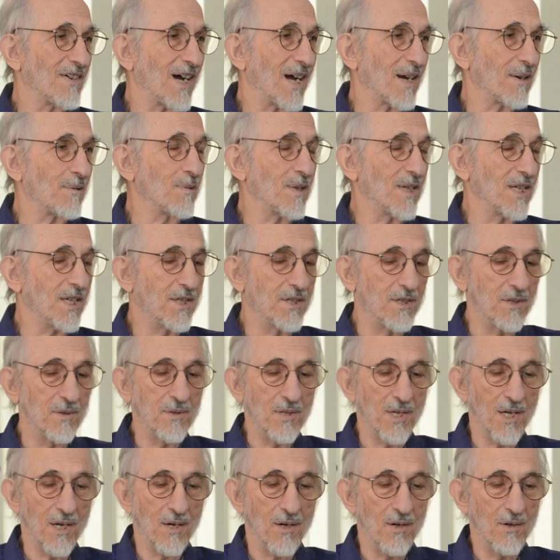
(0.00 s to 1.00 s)
I really do
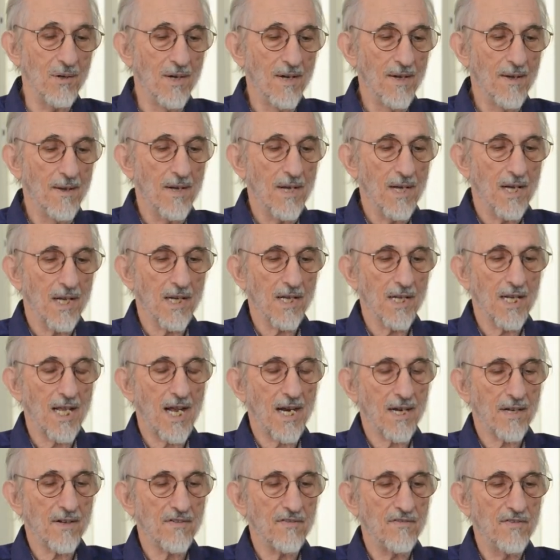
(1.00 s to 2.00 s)
know a
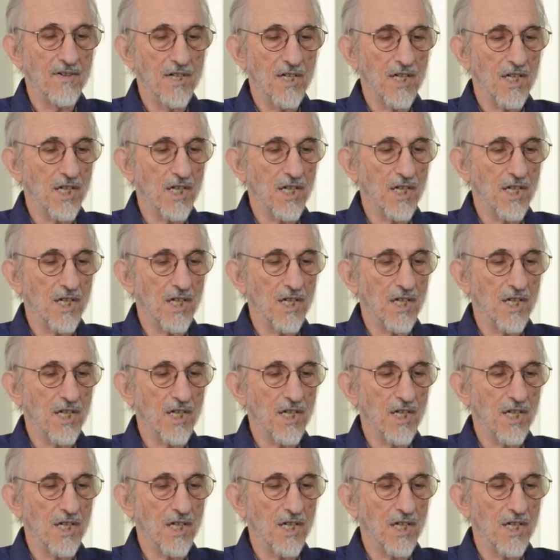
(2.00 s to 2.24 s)
lot of